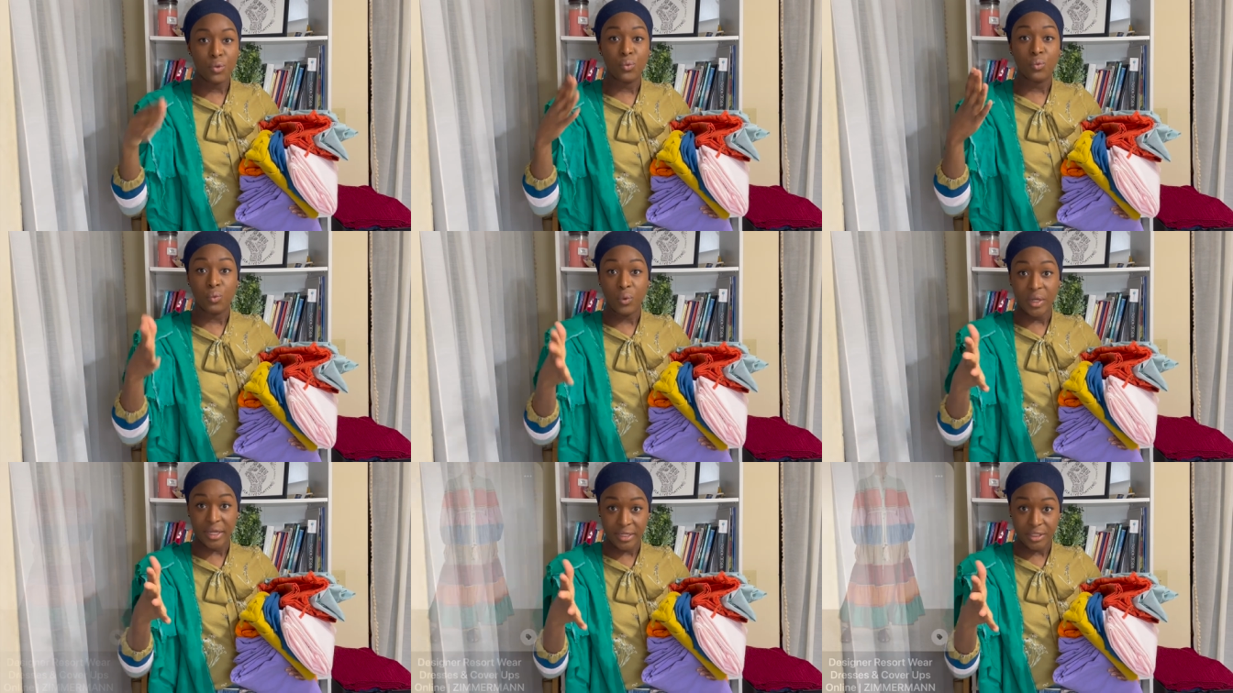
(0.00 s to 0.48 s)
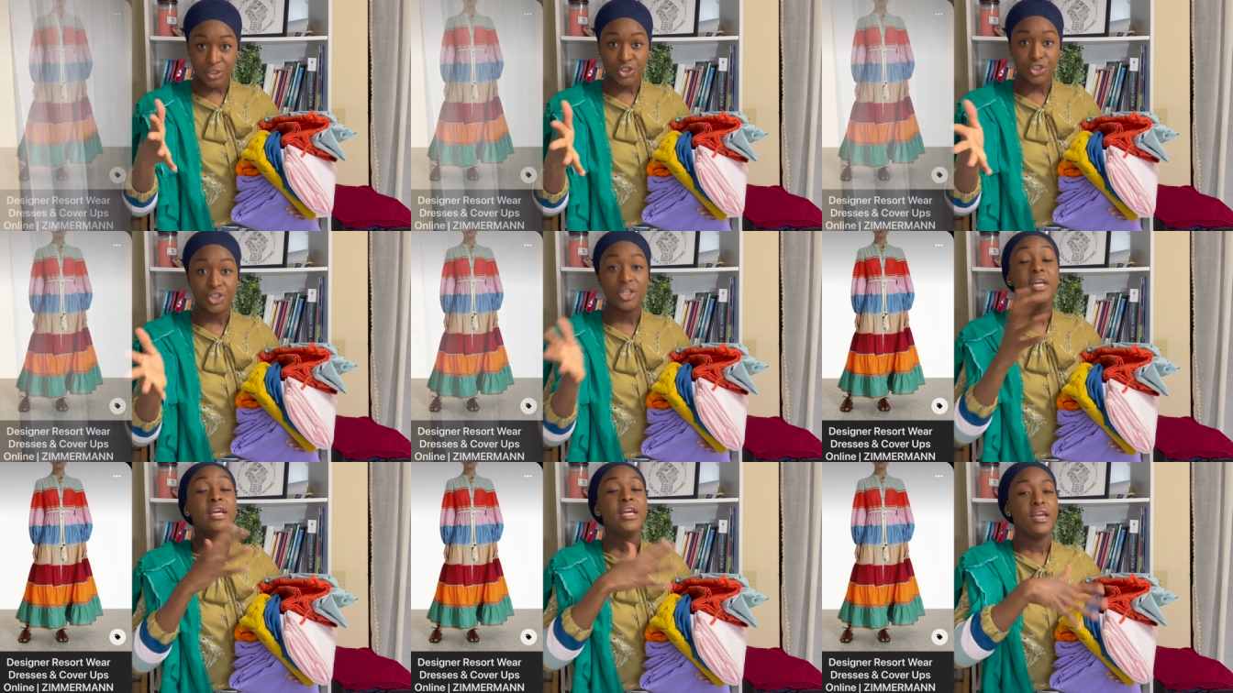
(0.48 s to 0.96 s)

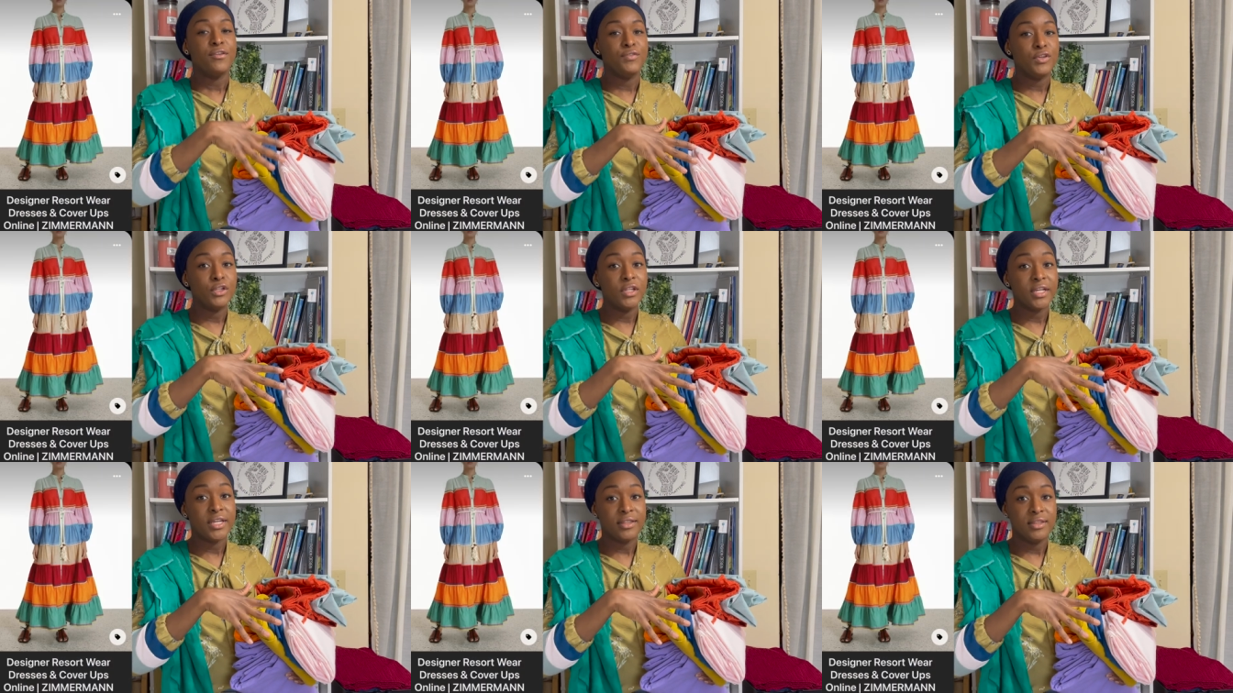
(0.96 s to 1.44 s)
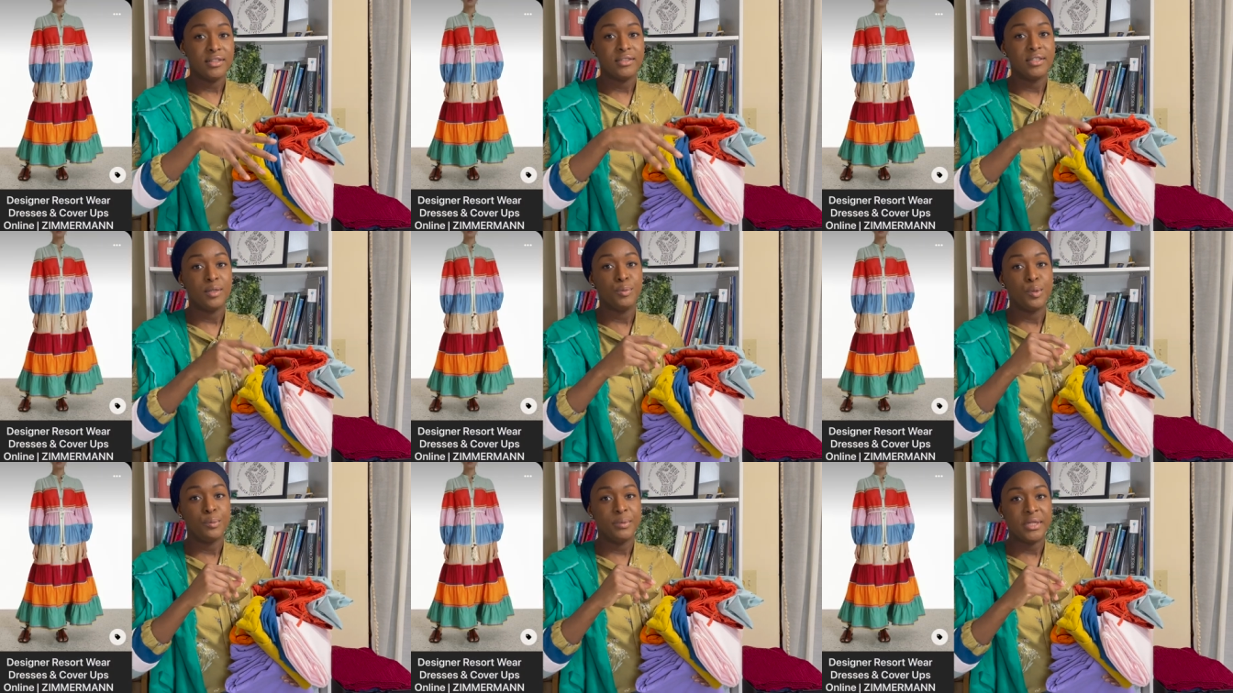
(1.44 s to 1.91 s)
which if you look at the
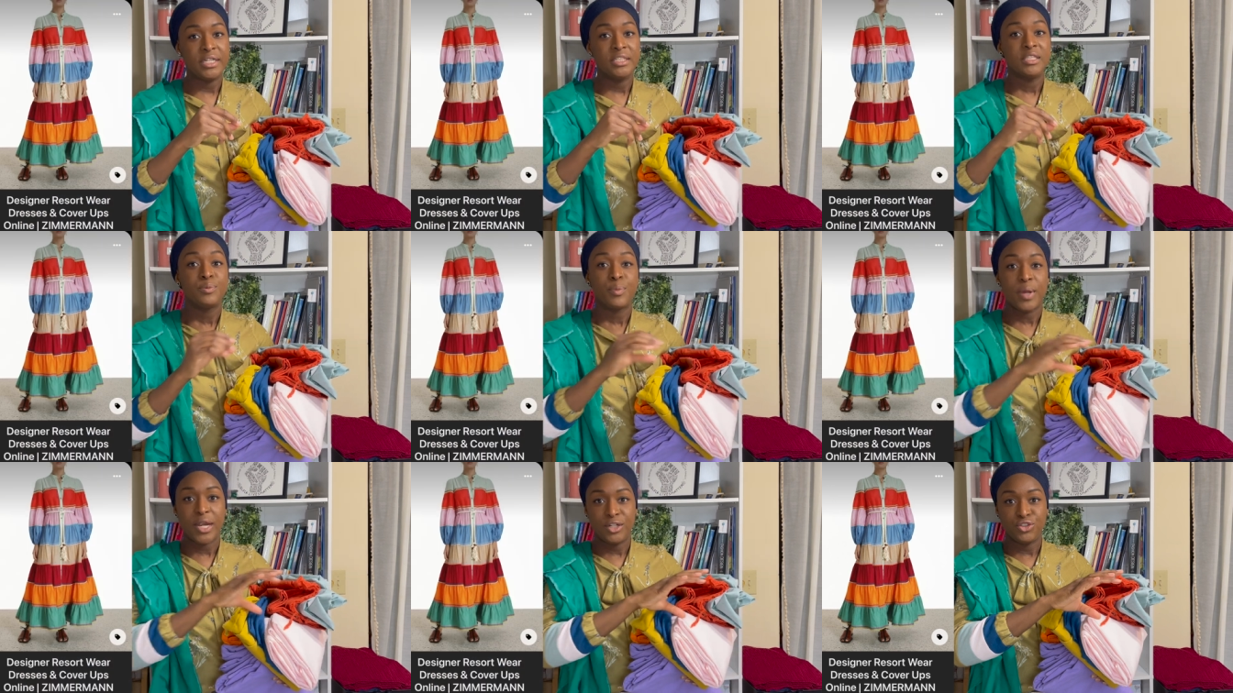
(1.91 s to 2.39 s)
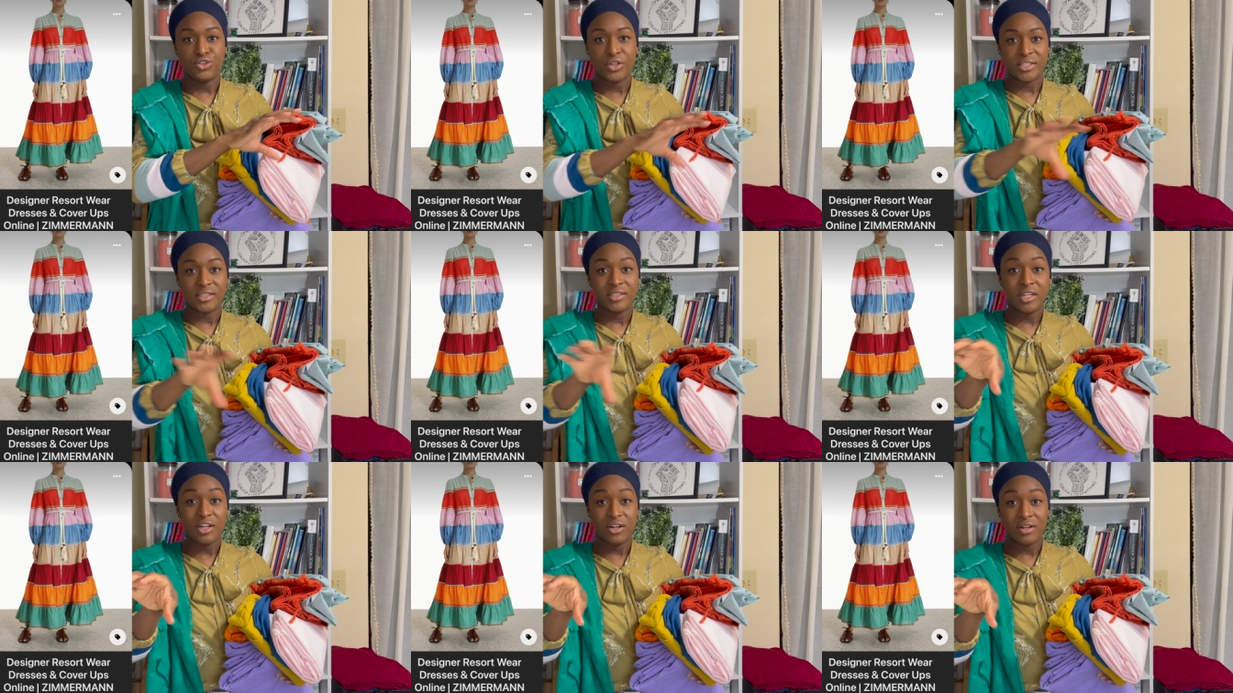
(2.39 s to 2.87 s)
Zimmermann inspired
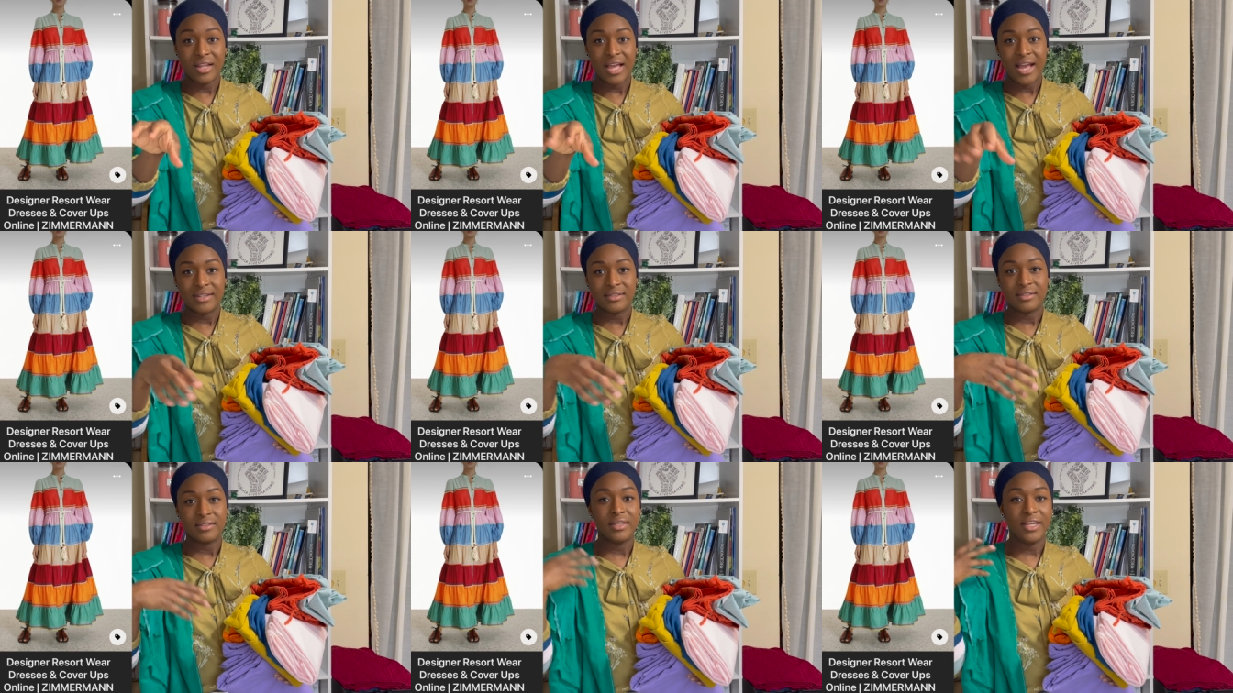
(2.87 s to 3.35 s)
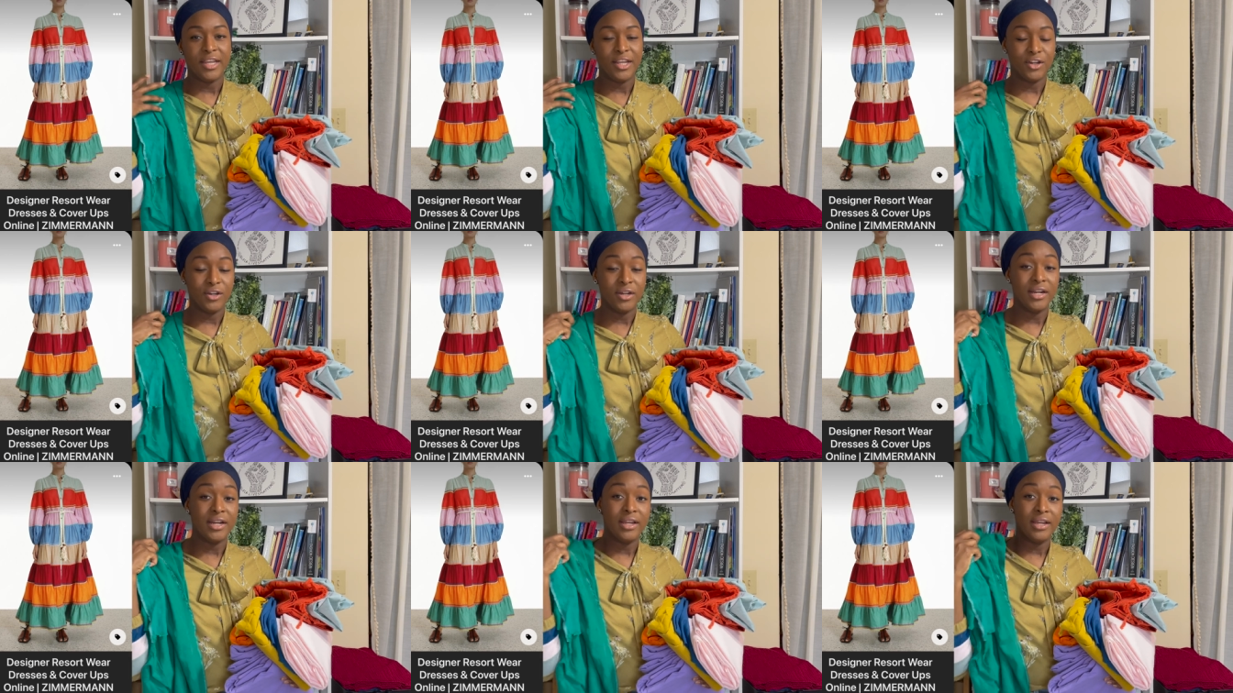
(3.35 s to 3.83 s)
dress, their last
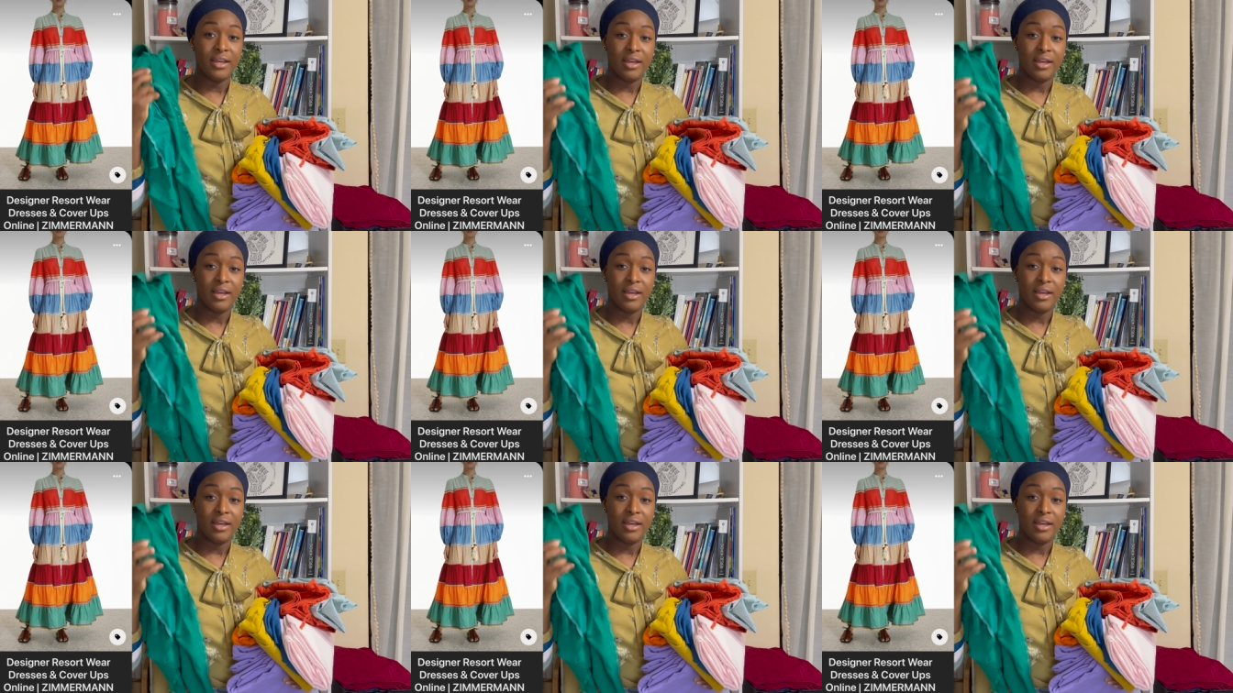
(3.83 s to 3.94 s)
layer